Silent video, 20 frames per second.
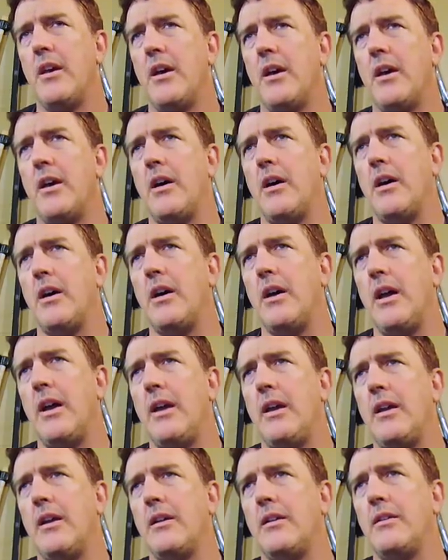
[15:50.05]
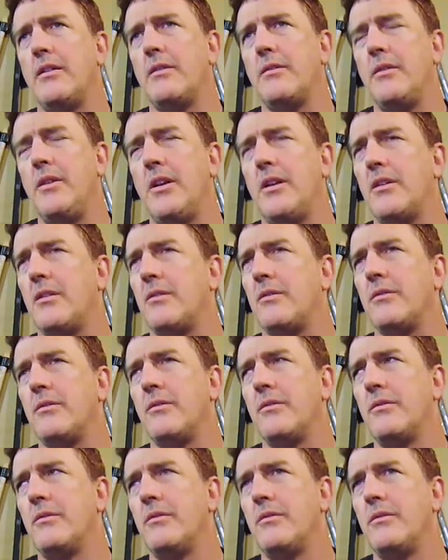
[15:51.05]
And you know,
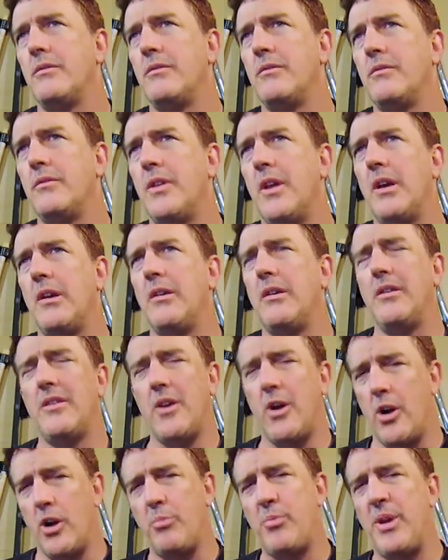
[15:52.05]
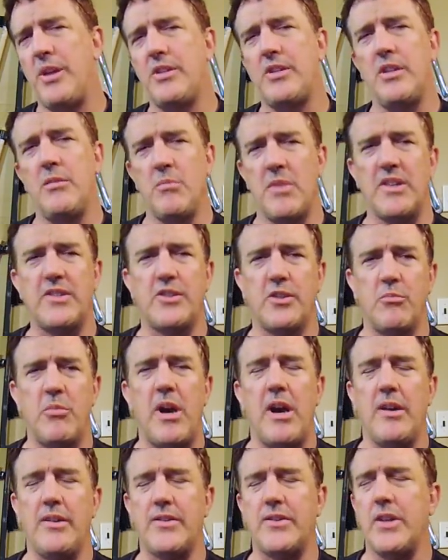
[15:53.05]
the RPG missile
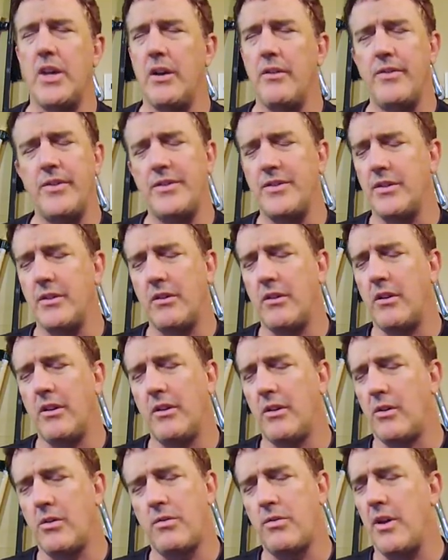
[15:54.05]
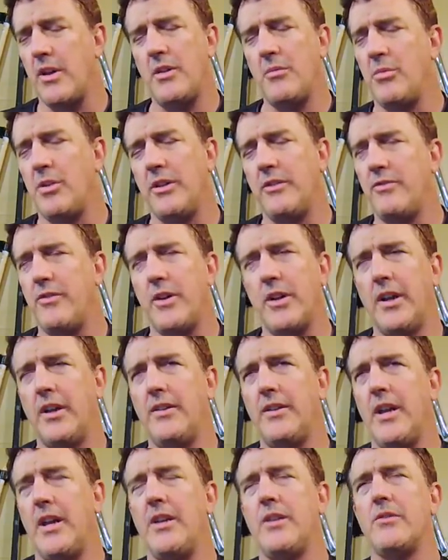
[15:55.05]
by itself is incredibly
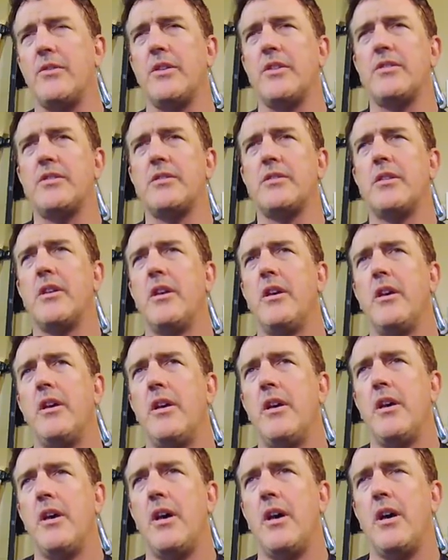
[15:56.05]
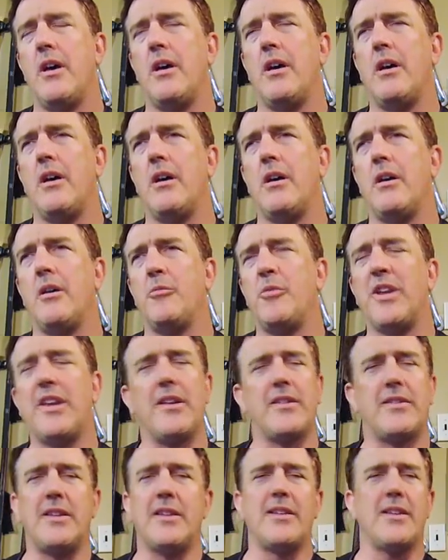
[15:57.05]
fucking dangerous
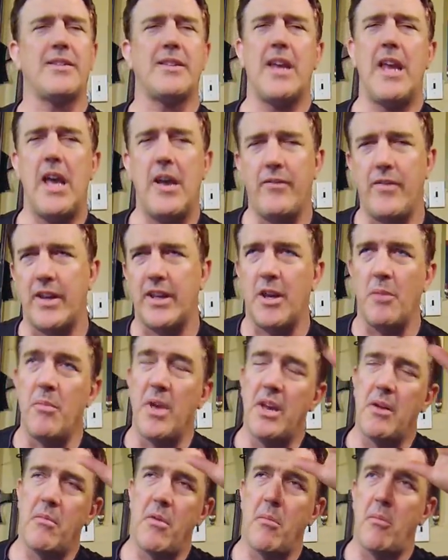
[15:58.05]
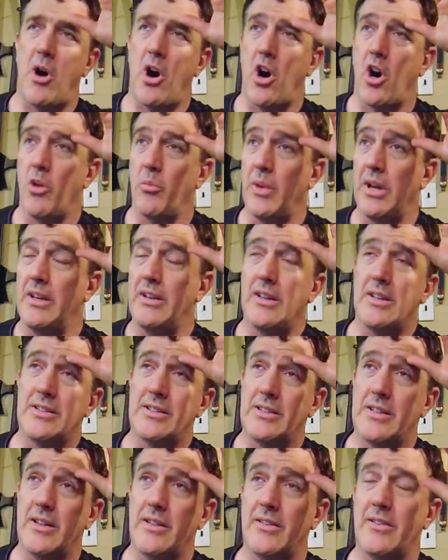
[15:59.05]
because it doesn't have like a minimum arming
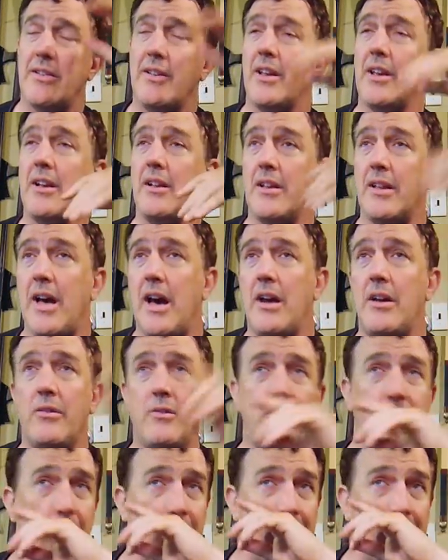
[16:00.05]
distance like a lot of